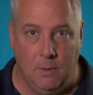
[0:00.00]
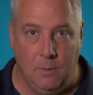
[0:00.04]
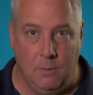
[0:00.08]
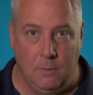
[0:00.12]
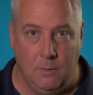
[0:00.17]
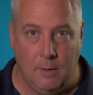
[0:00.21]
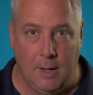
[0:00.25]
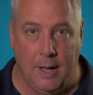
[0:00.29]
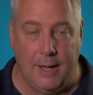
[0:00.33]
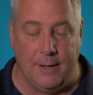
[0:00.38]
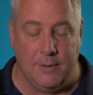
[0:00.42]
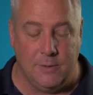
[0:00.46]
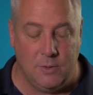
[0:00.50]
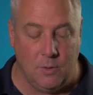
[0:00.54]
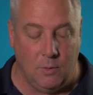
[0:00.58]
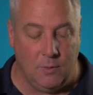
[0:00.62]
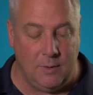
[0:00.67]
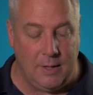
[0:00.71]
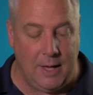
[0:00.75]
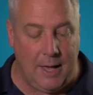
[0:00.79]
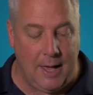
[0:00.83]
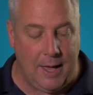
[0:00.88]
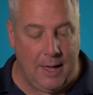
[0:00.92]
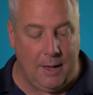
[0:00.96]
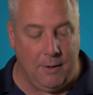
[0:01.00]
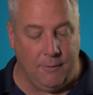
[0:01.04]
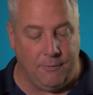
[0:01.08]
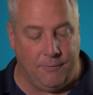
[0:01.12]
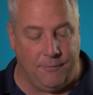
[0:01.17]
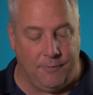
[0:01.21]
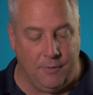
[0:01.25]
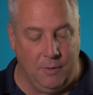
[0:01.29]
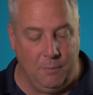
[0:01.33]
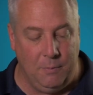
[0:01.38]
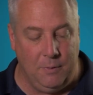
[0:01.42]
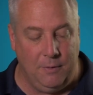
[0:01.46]
Okay, so the
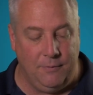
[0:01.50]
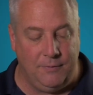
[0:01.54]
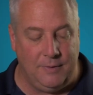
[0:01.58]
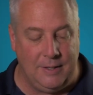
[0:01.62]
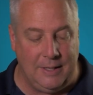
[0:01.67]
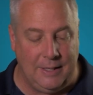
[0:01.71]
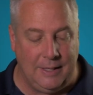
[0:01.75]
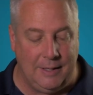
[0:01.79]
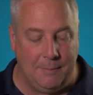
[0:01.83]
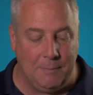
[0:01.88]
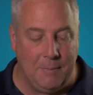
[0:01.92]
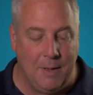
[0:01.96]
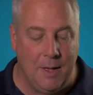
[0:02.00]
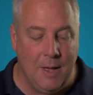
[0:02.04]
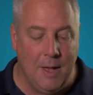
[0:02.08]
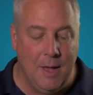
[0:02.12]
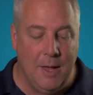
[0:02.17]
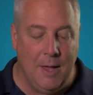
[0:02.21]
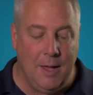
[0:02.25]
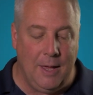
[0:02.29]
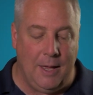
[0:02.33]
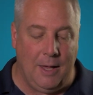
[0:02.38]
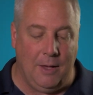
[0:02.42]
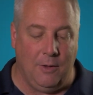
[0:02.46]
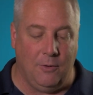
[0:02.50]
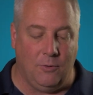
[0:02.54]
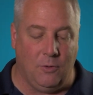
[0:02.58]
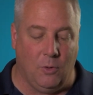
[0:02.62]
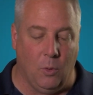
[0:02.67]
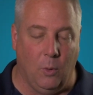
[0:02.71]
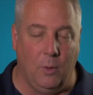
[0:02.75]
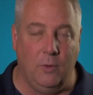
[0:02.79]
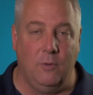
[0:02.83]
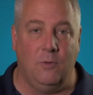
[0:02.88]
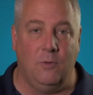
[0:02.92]
affirmative team is going